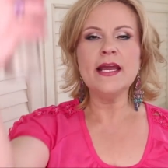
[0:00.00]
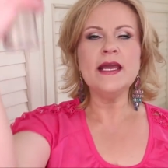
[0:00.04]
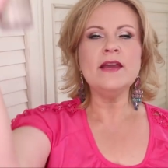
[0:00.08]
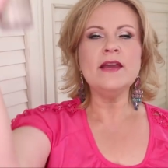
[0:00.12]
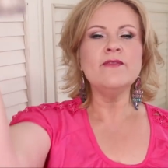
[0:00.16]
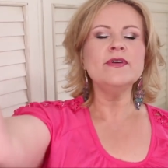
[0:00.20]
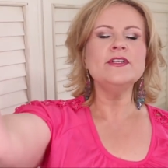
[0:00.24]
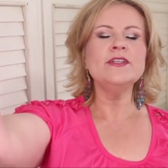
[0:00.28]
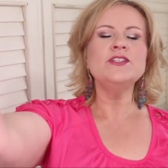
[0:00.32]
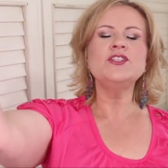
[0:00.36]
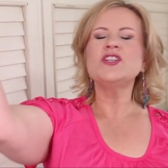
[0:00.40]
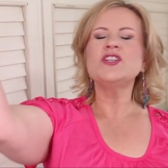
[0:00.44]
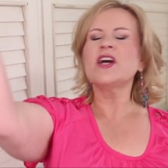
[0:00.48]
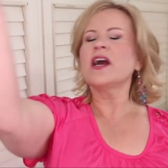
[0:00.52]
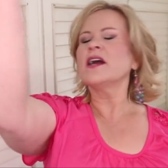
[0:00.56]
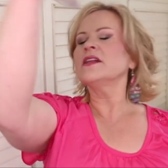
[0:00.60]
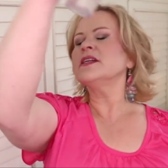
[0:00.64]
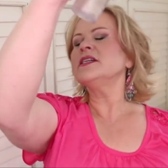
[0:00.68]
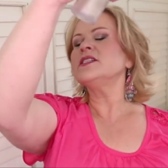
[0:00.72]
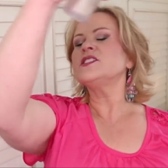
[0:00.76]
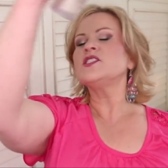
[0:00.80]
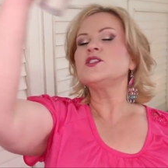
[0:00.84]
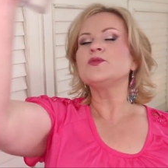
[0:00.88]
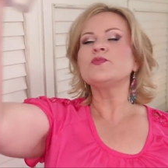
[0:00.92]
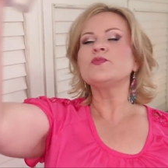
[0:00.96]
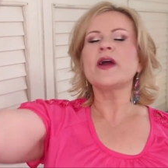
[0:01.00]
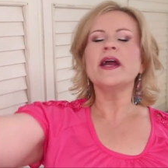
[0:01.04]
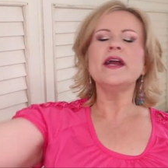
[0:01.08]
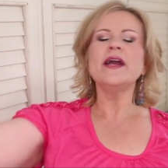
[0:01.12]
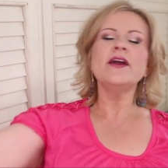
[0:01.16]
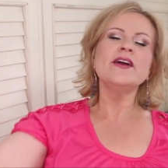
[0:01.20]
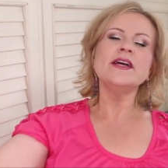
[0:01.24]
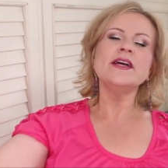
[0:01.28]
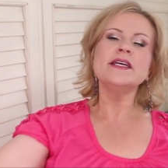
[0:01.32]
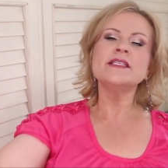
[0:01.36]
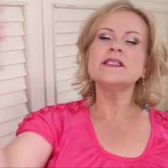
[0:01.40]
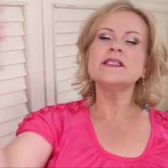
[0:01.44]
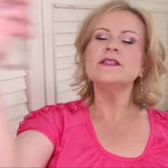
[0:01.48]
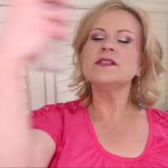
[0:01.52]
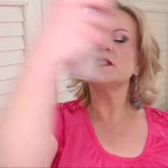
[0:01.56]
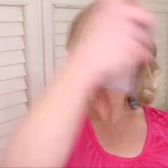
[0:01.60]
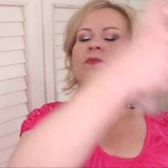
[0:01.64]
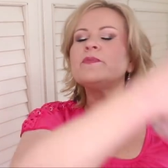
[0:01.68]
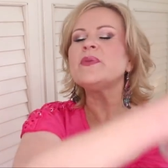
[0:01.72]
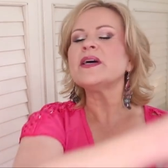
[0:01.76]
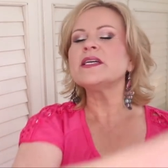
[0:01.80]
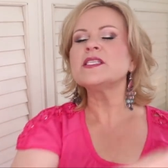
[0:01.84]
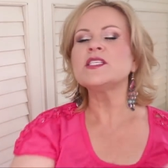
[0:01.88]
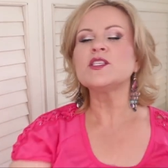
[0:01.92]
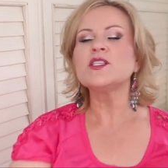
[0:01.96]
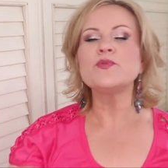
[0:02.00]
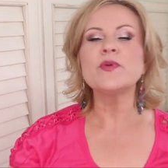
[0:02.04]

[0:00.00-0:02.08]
even Charlotte's sprayer isn't the best